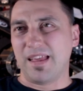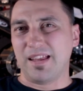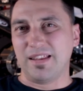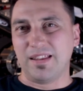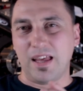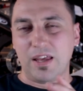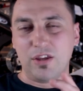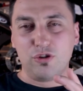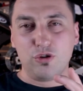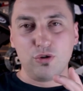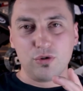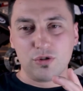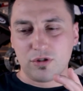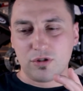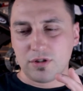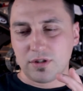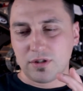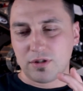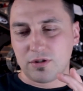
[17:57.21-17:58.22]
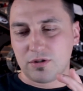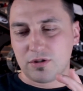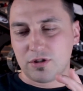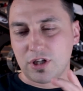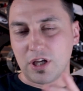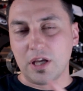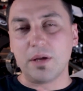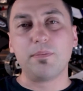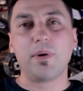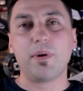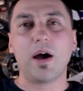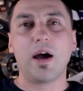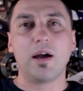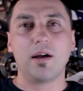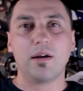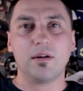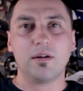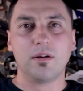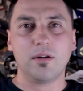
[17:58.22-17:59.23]
They use cheaper
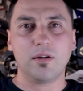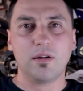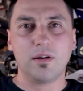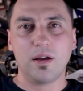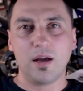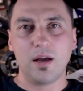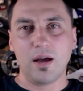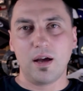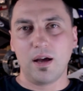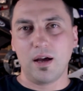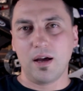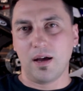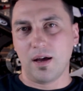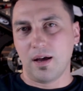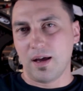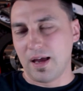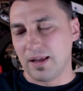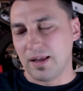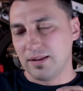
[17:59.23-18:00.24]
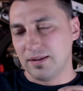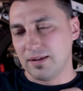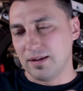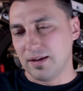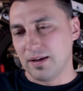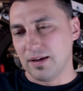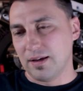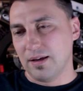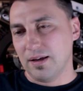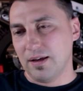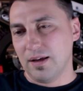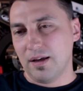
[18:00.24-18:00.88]
and